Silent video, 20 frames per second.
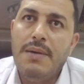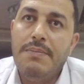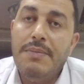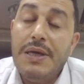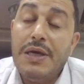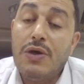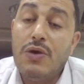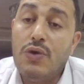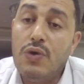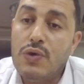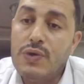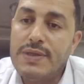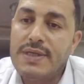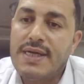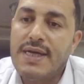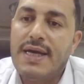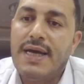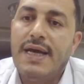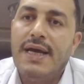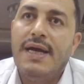
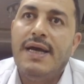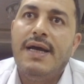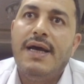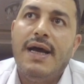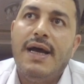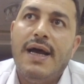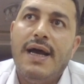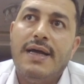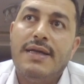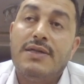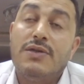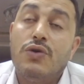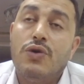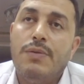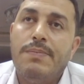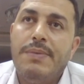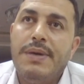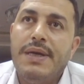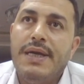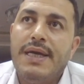mucosa and
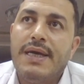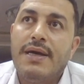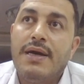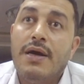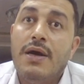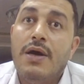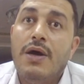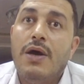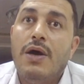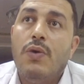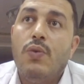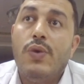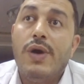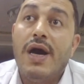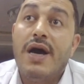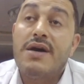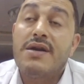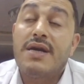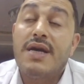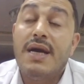opening.
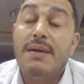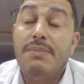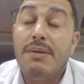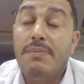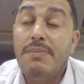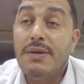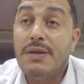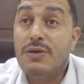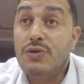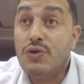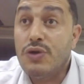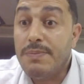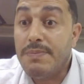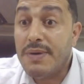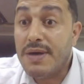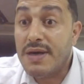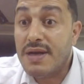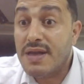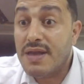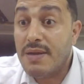We are capable to
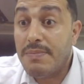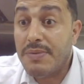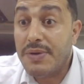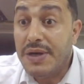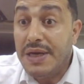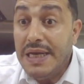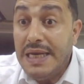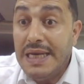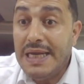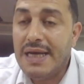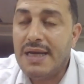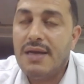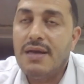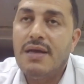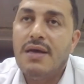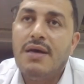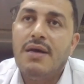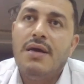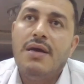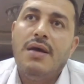repair the
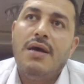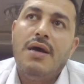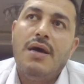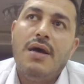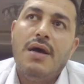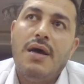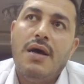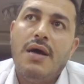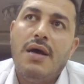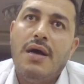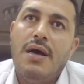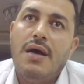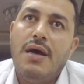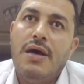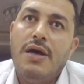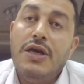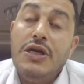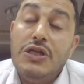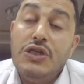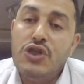perineal
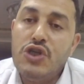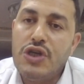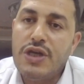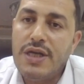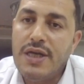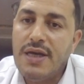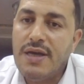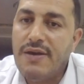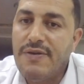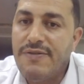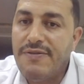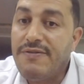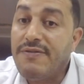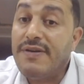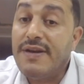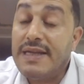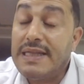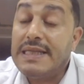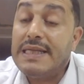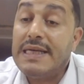injury if
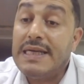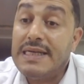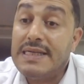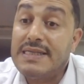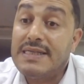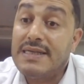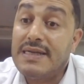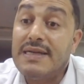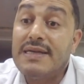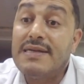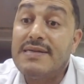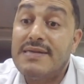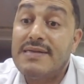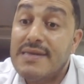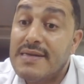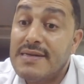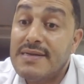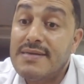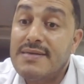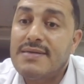it
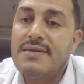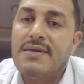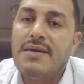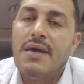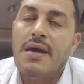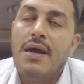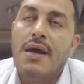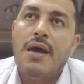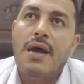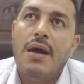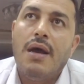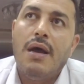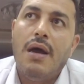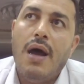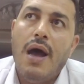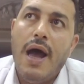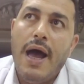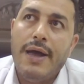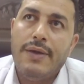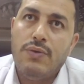exists,
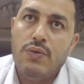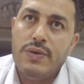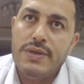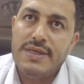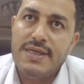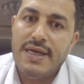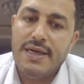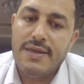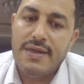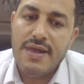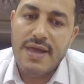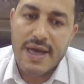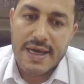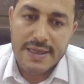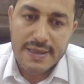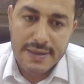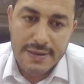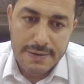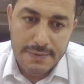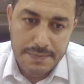and we said
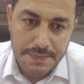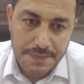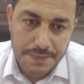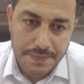that